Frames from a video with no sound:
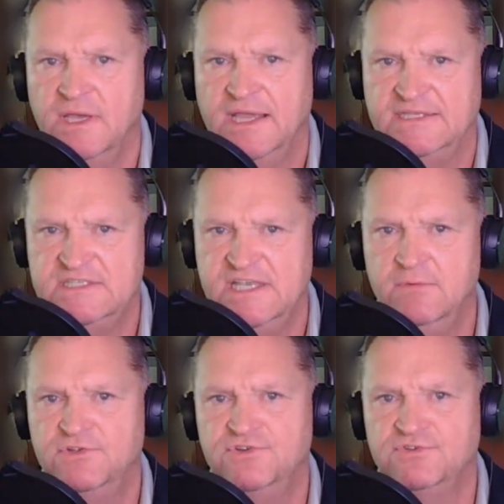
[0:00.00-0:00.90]
can see
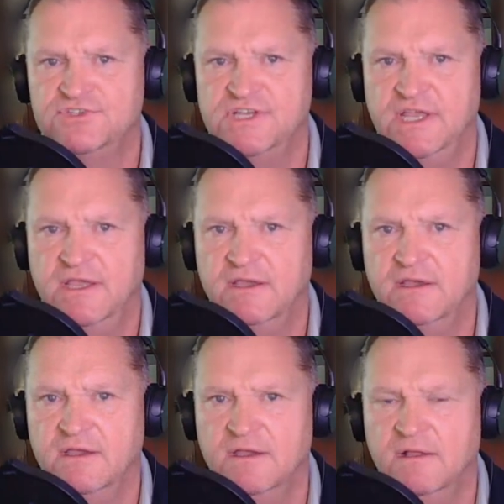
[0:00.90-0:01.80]
what you're seeing,
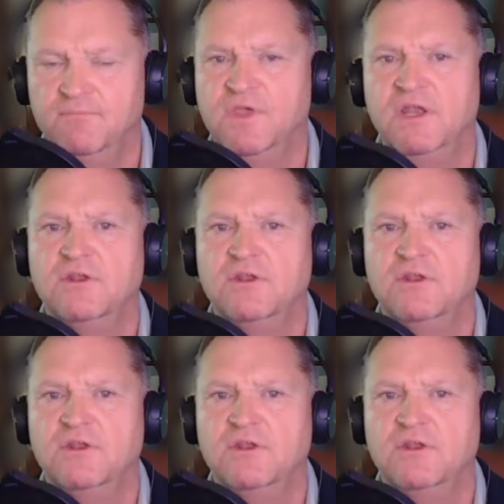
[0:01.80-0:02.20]
can